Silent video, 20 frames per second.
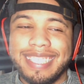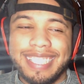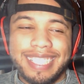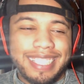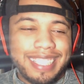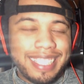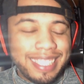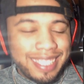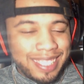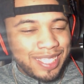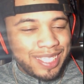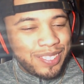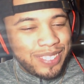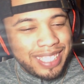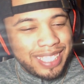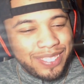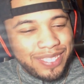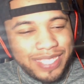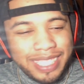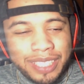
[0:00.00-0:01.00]
This is when
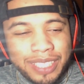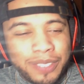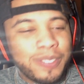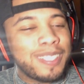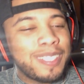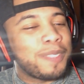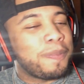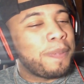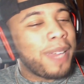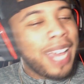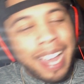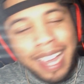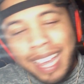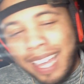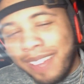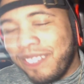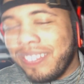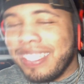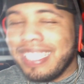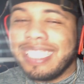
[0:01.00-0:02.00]
Division was
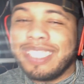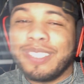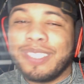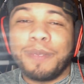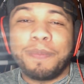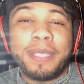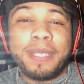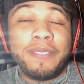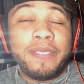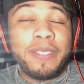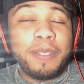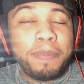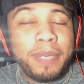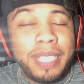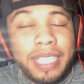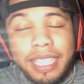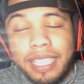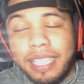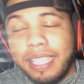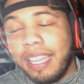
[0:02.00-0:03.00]
popping. This is when
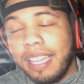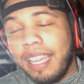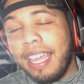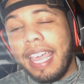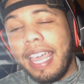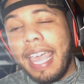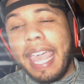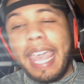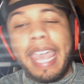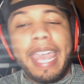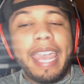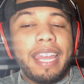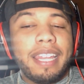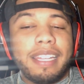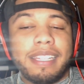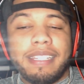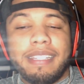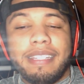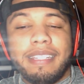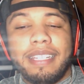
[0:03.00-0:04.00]
PvP
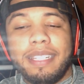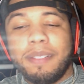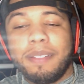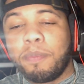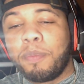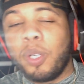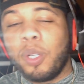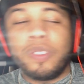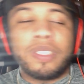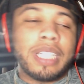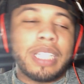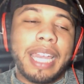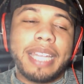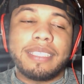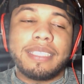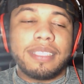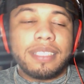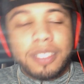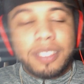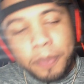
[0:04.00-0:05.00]
had both sides
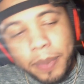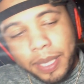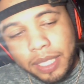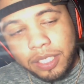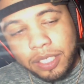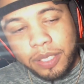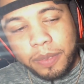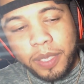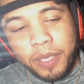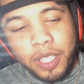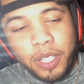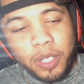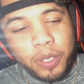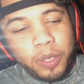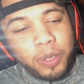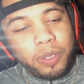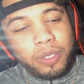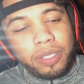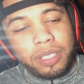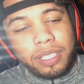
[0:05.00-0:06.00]
of the spectrum. You
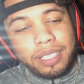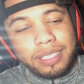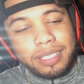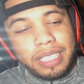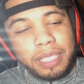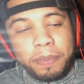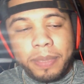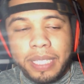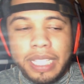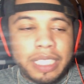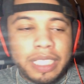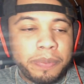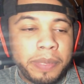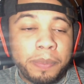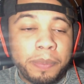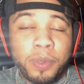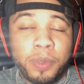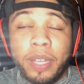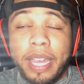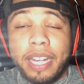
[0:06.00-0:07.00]
know, the DPS
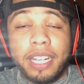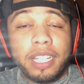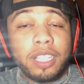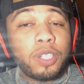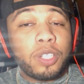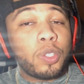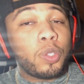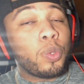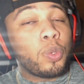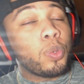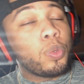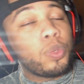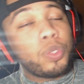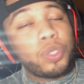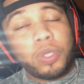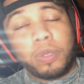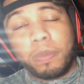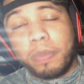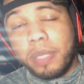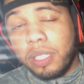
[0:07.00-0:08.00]
people had a
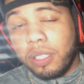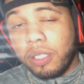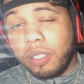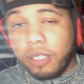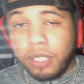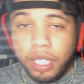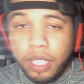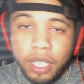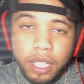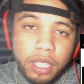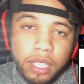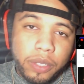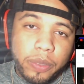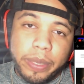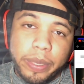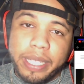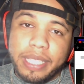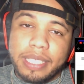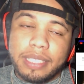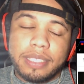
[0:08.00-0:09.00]
crucial build
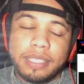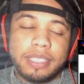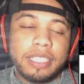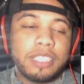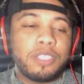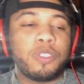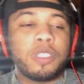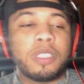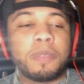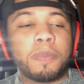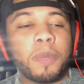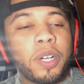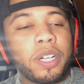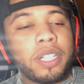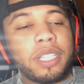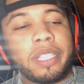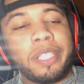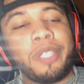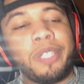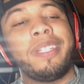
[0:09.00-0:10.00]
with Sentry's
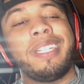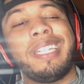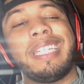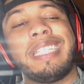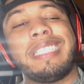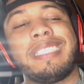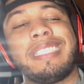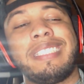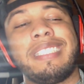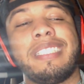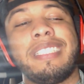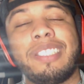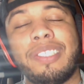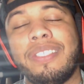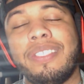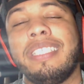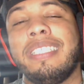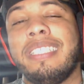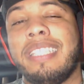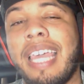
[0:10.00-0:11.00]
Mark. You can get
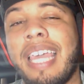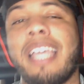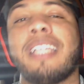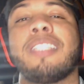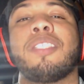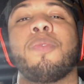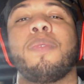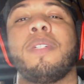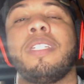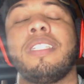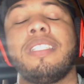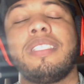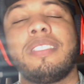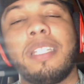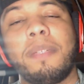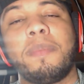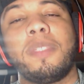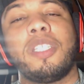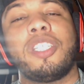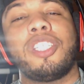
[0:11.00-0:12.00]
Sentry stacks with a
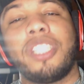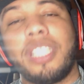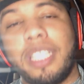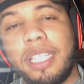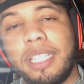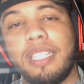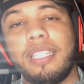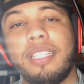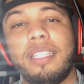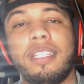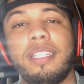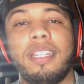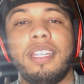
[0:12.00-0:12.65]
submachine gun